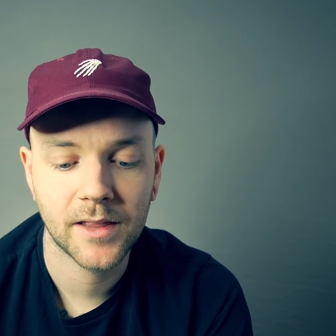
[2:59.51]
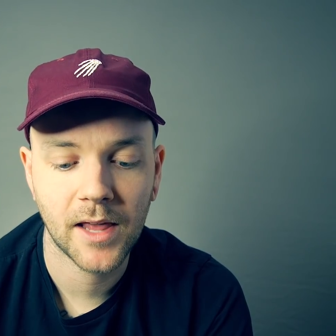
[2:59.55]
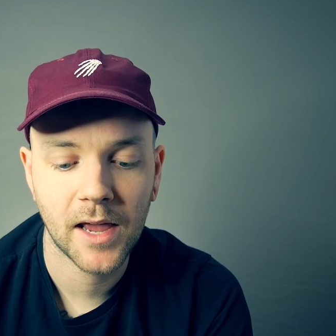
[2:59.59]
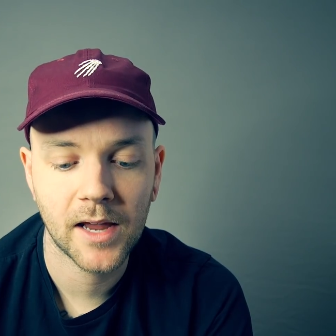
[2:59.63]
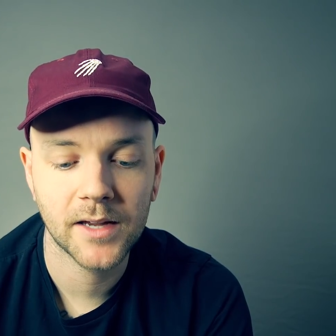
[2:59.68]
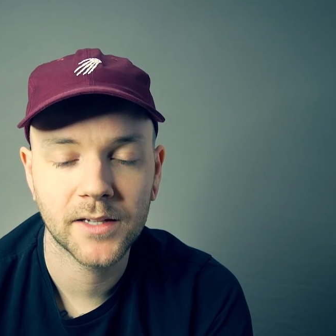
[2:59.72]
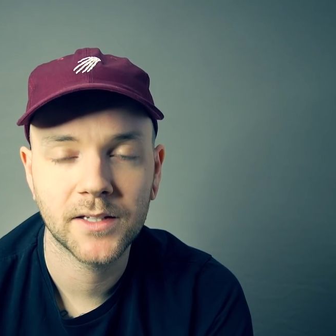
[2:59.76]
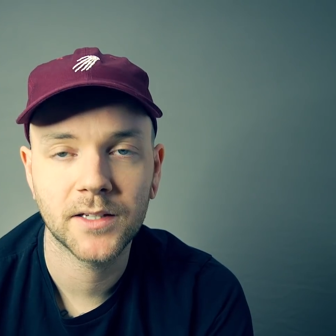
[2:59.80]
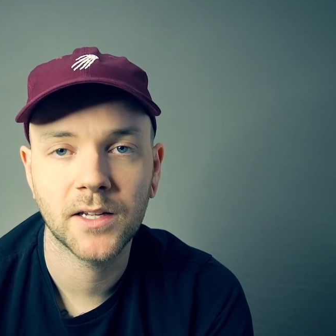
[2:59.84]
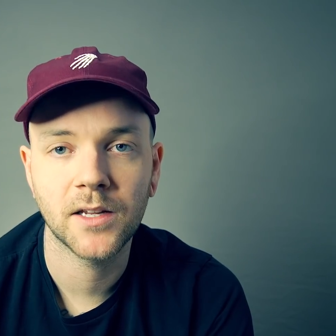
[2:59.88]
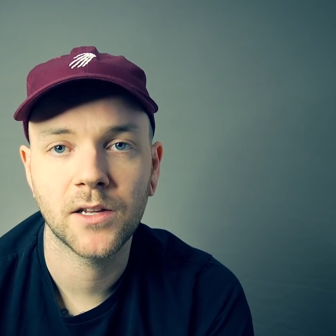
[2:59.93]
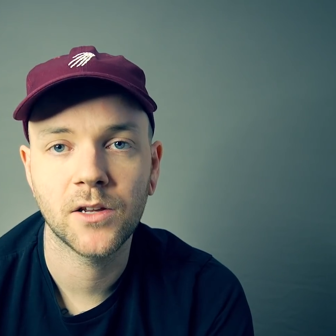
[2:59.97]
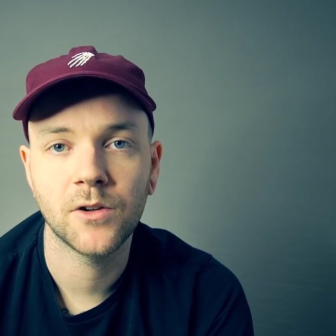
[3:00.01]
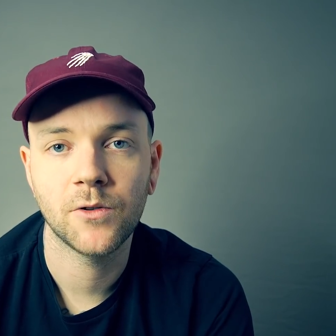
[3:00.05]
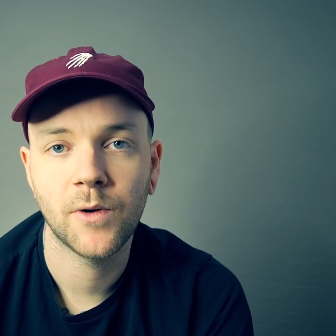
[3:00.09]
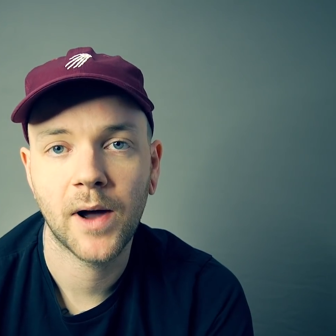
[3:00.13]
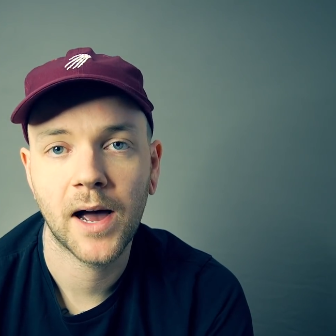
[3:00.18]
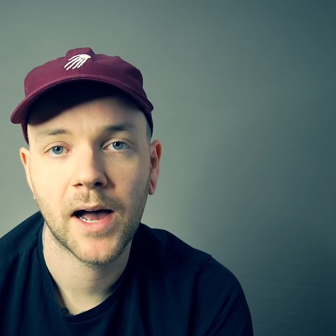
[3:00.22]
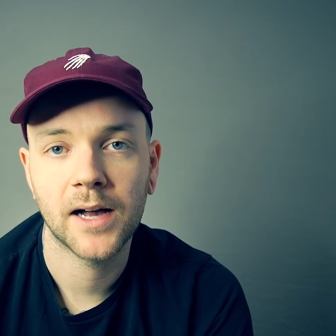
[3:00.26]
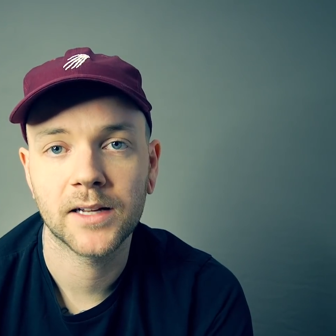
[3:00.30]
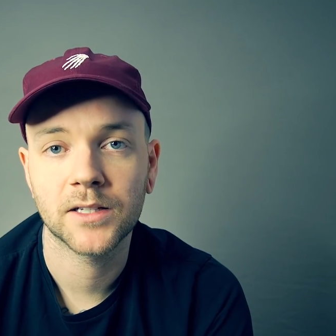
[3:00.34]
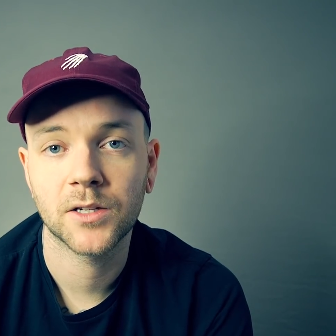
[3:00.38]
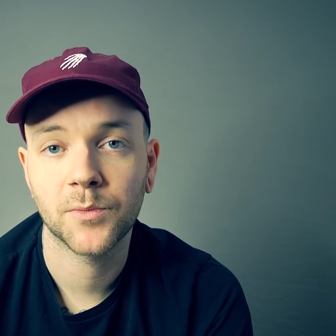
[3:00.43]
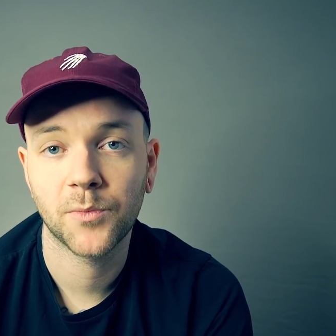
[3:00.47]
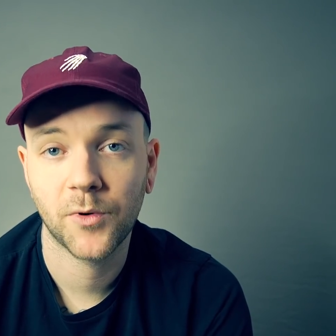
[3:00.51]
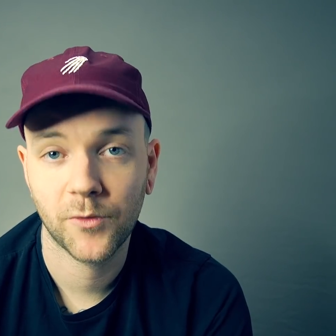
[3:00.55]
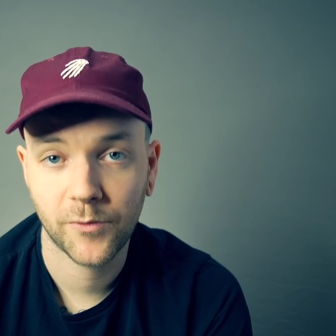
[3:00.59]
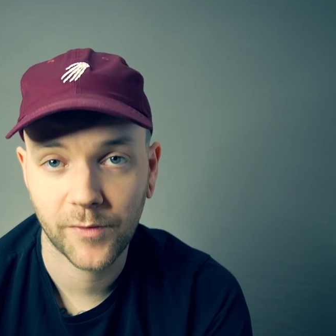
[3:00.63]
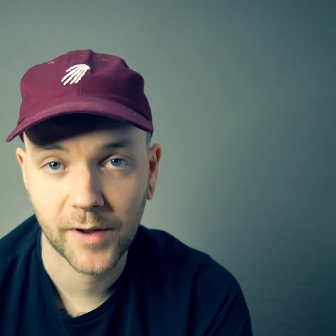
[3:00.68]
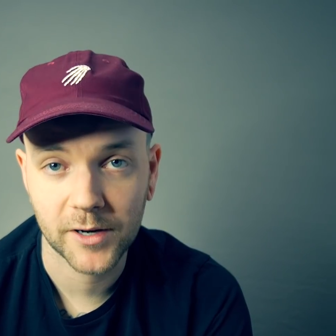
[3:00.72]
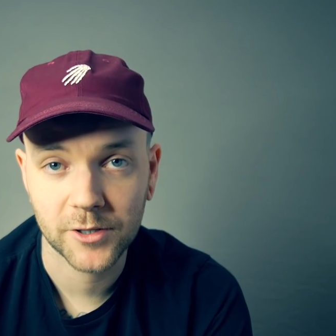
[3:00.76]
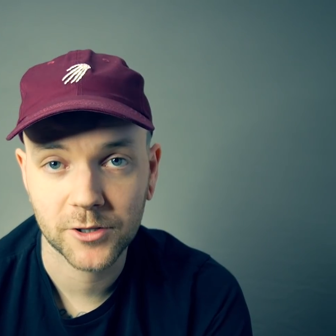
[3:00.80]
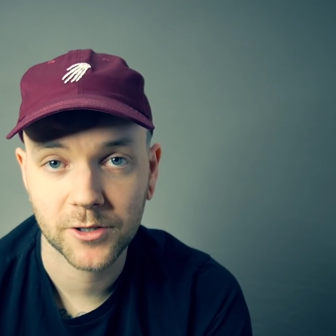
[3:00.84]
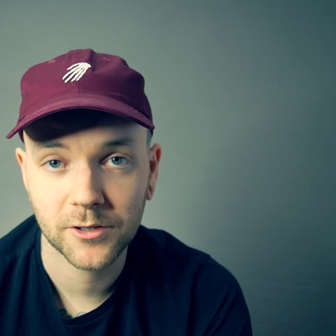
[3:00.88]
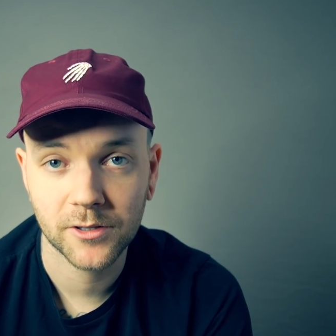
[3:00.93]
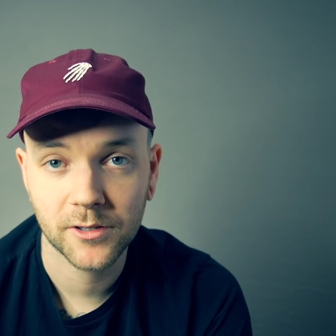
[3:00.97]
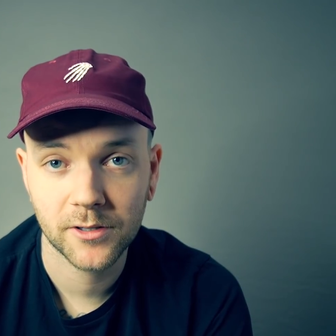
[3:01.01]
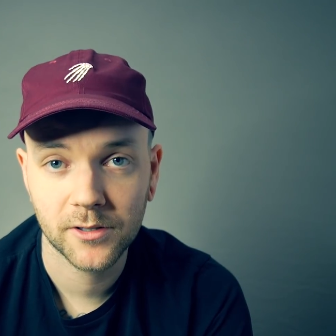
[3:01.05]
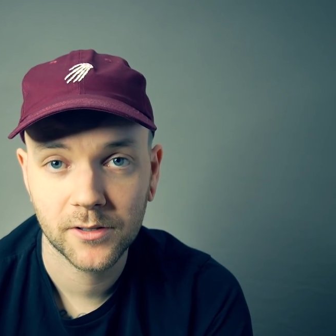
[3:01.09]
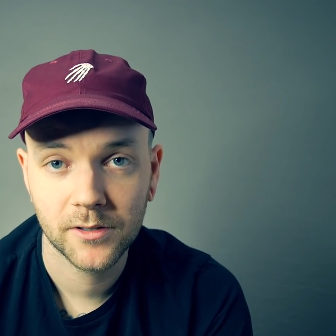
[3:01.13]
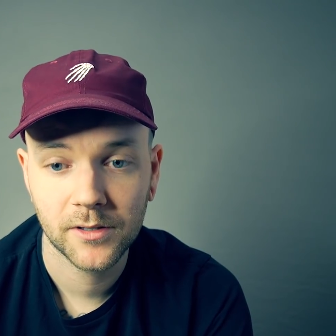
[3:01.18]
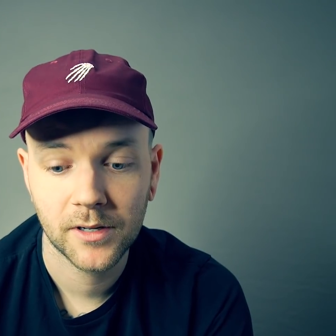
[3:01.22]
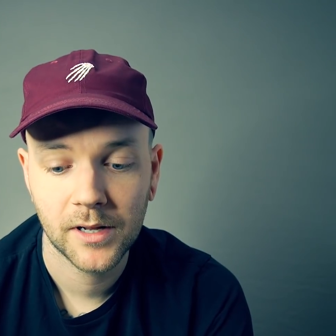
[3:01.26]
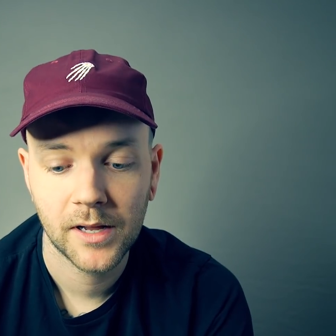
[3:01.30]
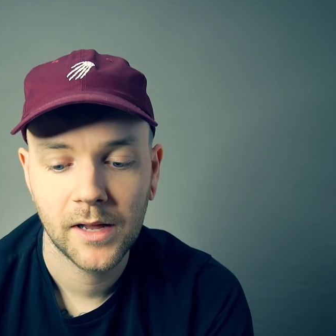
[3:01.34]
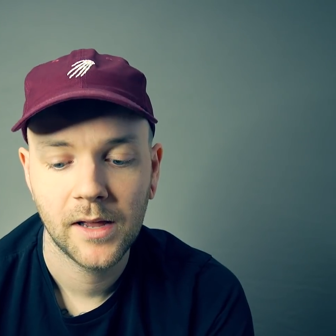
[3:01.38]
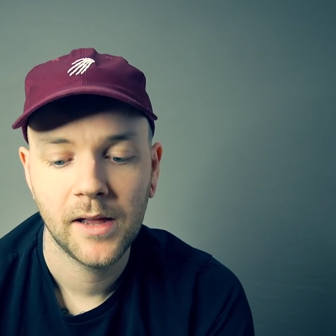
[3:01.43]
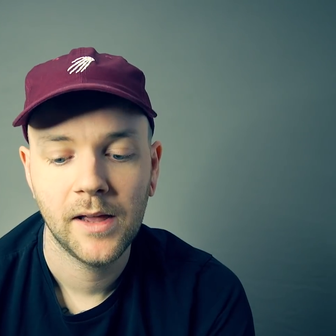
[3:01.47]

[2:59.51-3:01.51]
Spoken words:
they see you as a professional